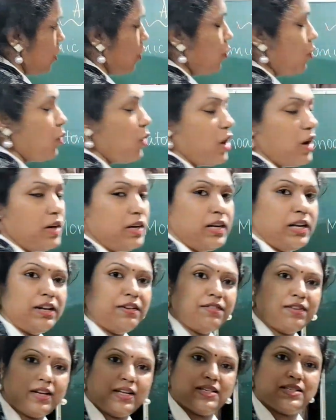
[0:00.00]

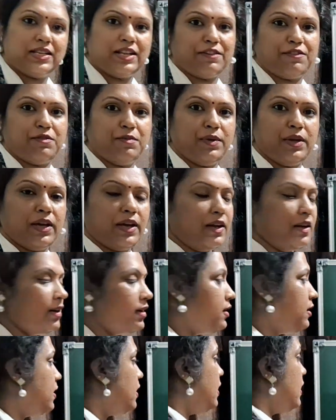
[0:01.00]
whatever is left
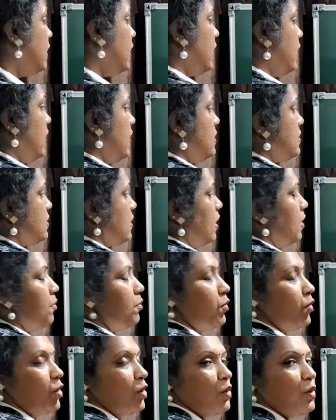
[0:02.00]
behind is a
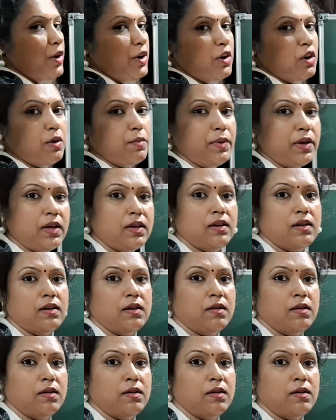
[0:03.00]
monoatomic